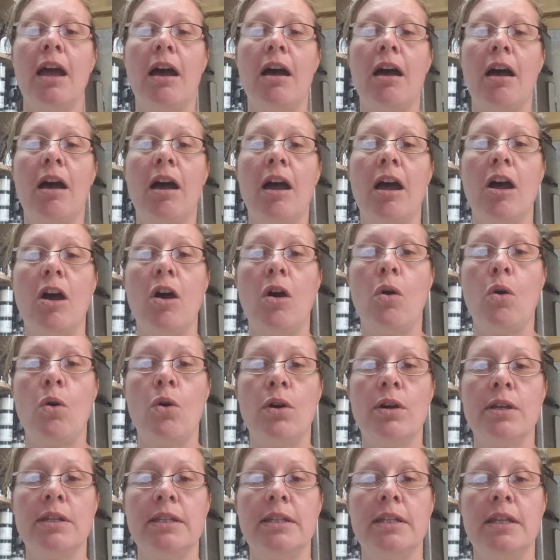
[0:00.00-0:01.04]
uh,
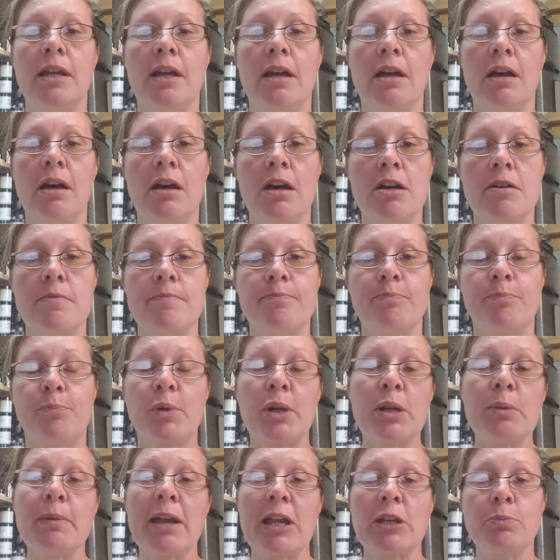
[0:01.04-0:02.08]
on um,
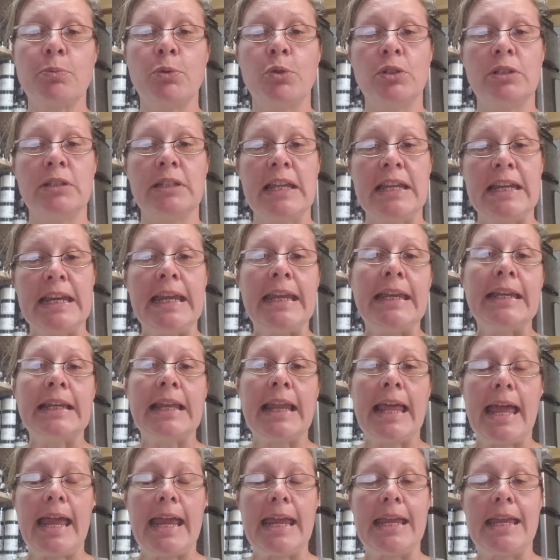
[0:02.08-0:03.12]
pretty much putting an
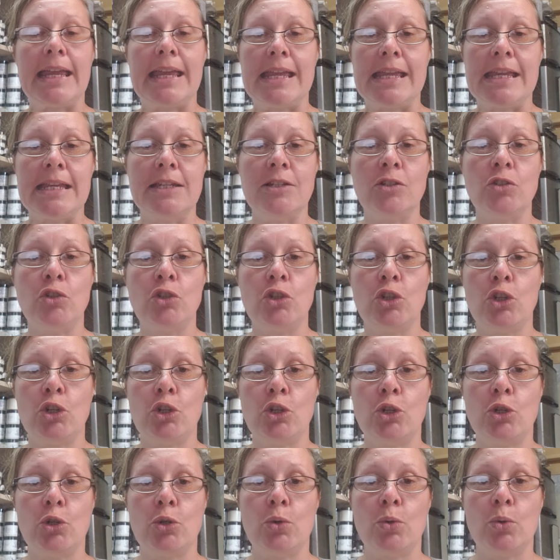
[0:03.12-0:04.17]
inlay
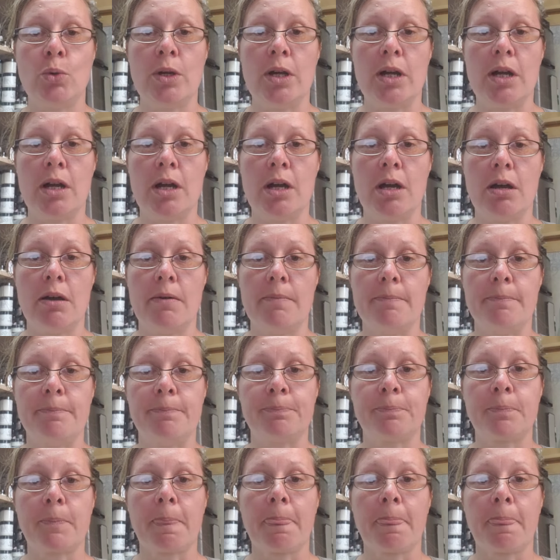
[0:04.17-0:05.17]
into um,